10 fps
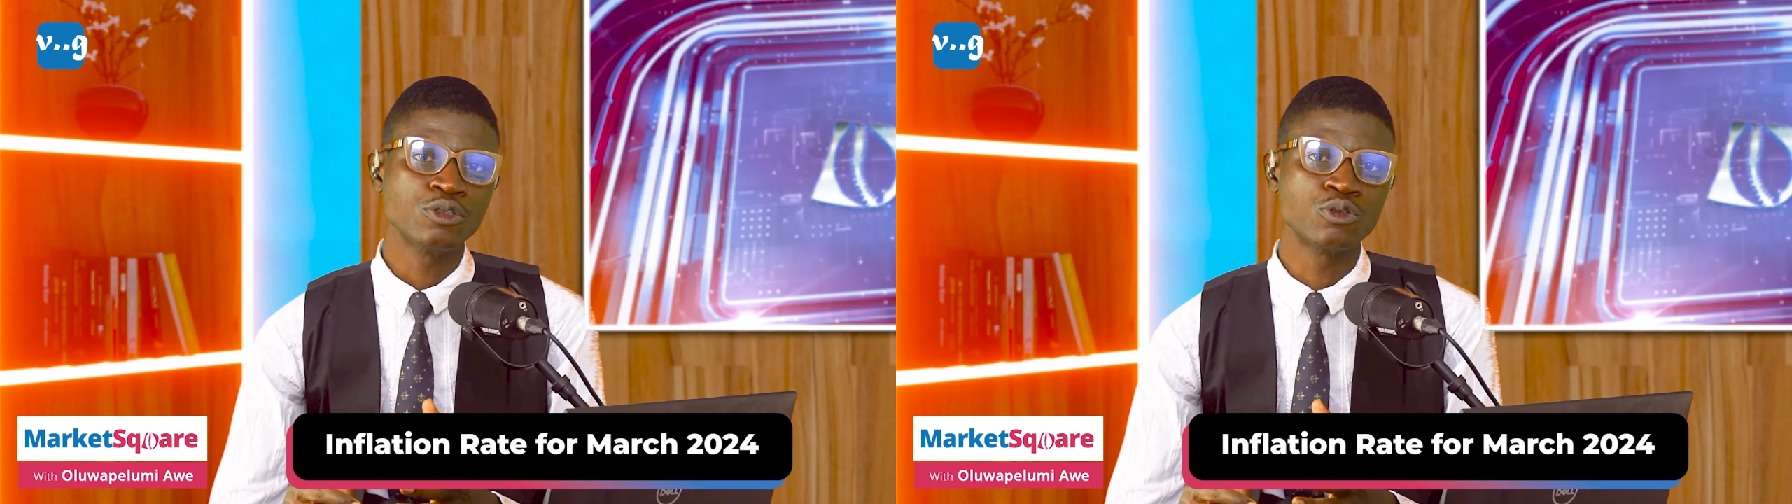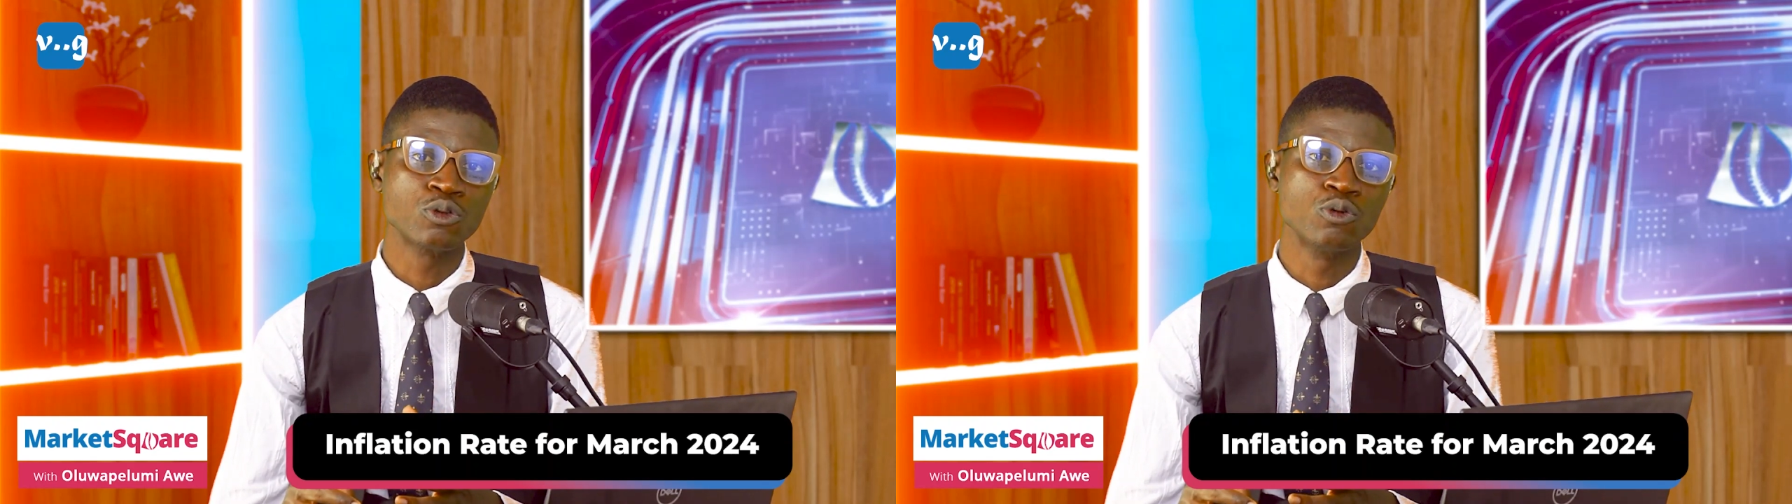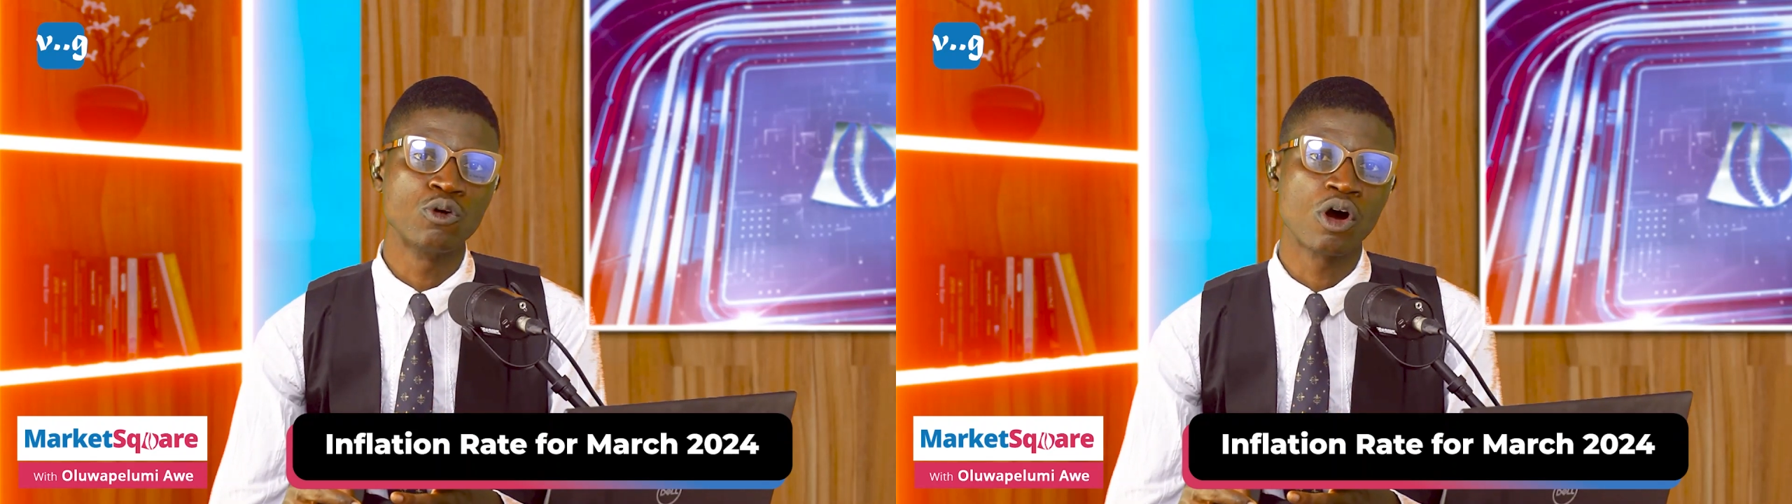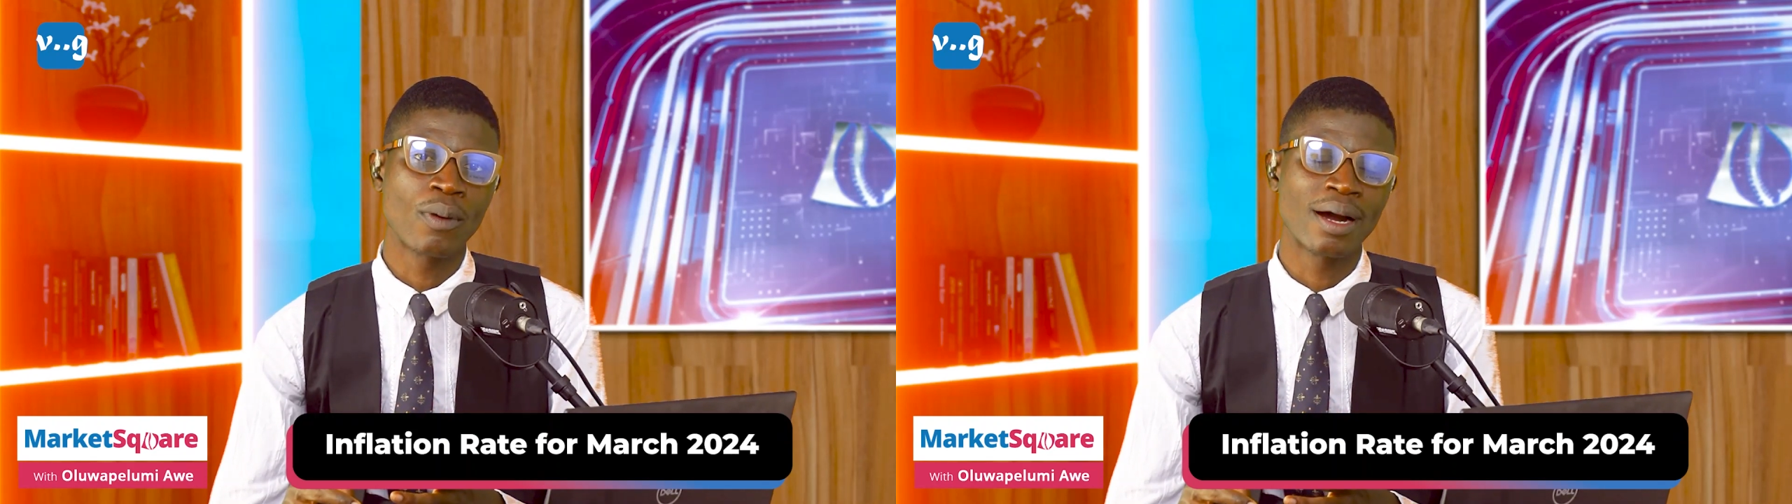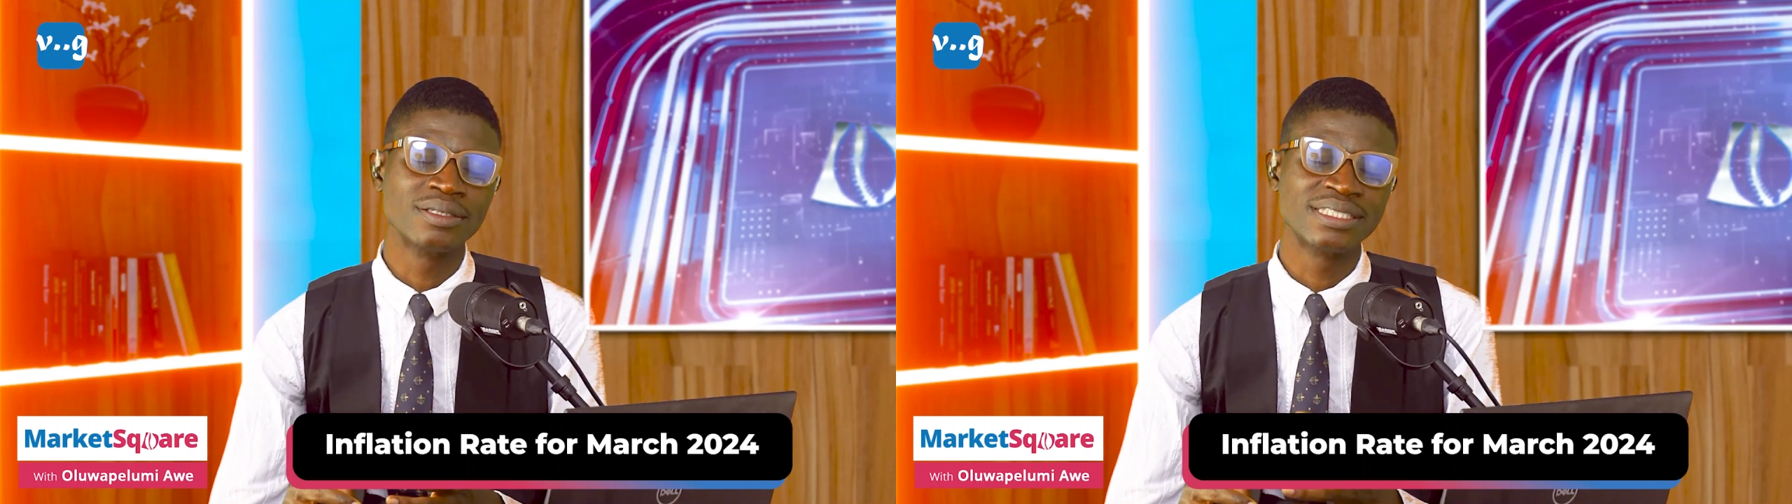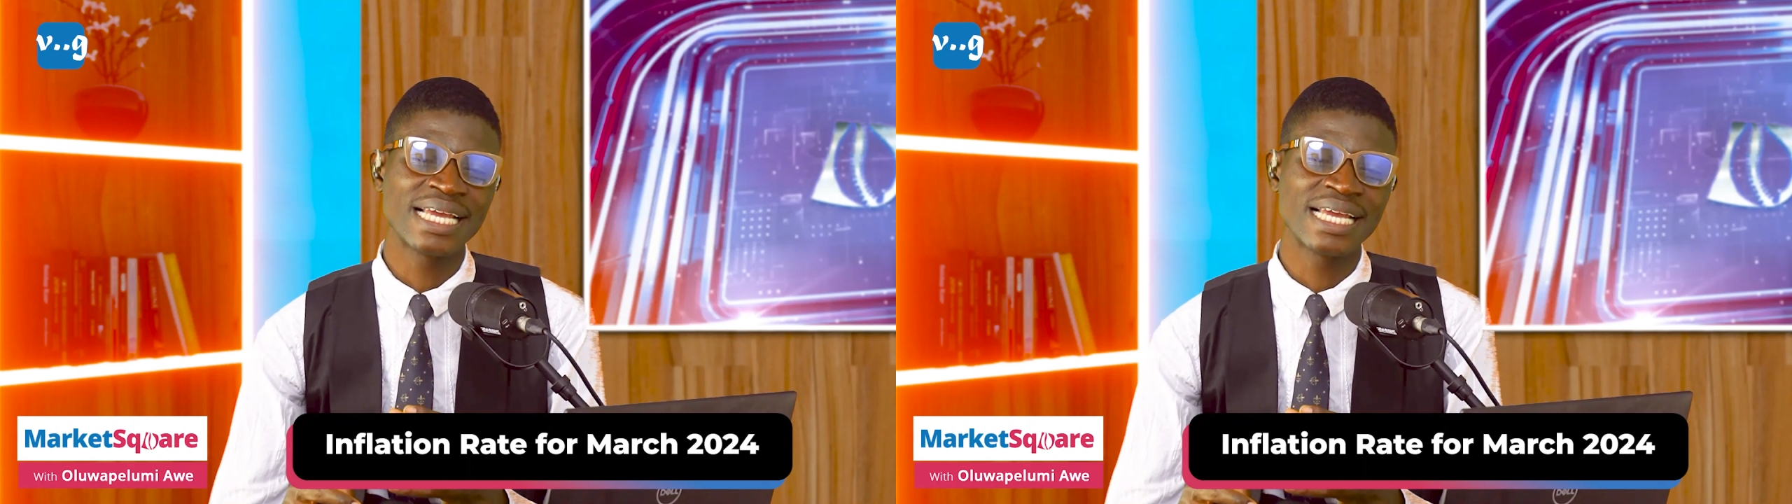to around